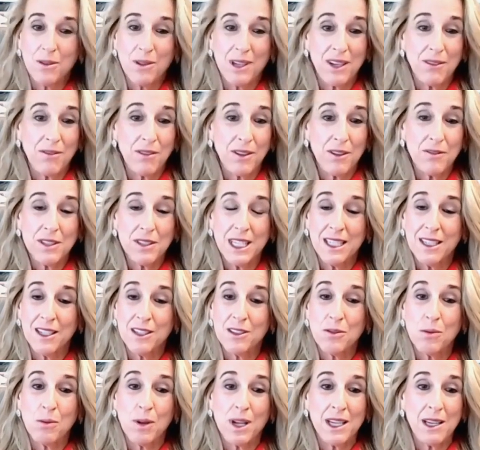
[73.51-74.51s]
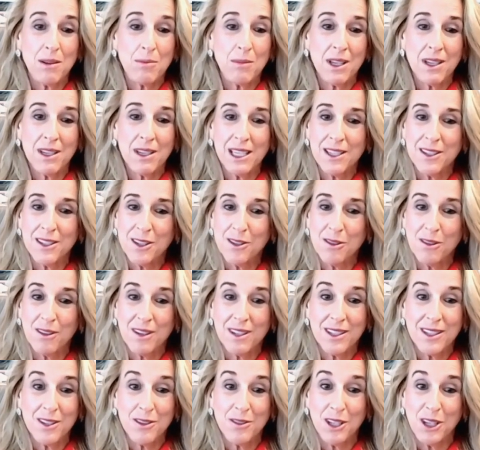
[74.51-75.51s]
between 15 and 20 million new,
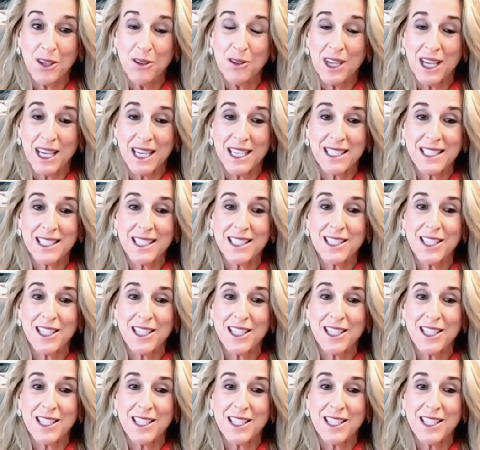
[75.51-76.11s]
new units.